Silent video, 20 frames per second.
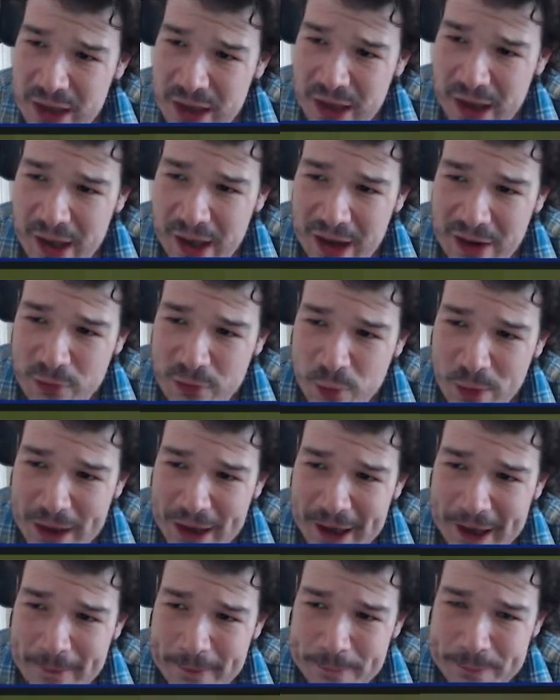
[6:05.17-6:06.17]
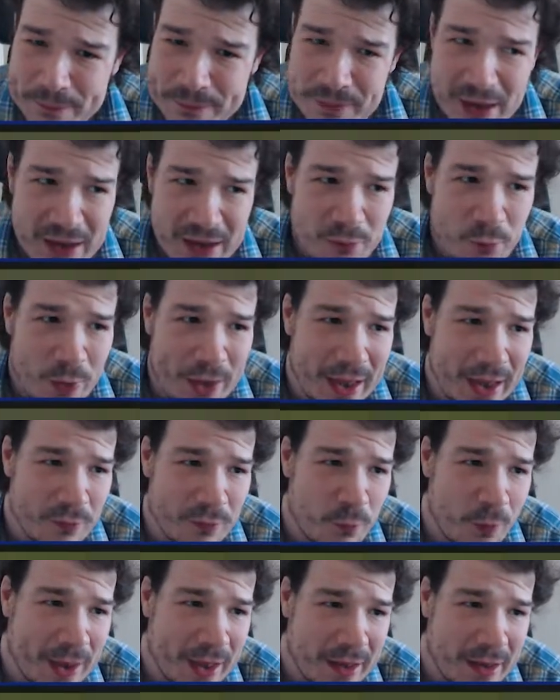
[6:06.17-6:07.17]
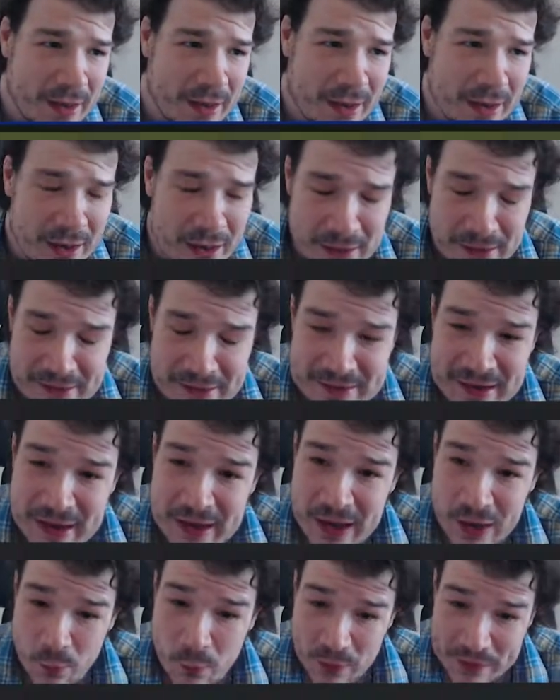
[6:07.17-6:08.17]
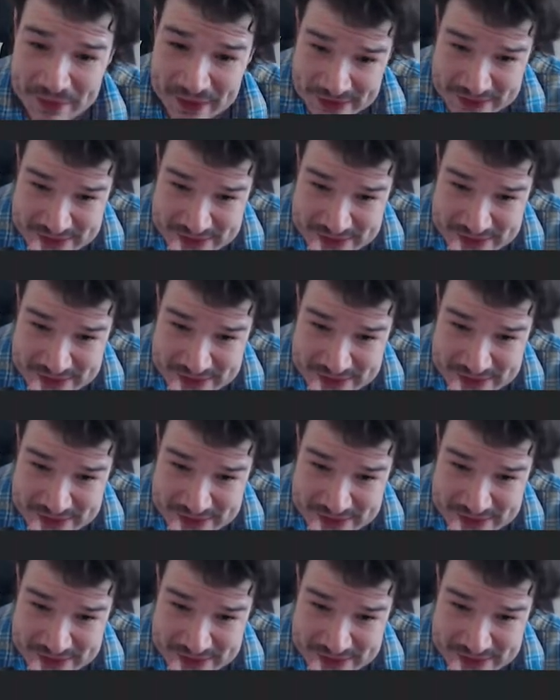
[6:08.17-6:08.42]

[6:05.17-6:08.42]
if we continue with that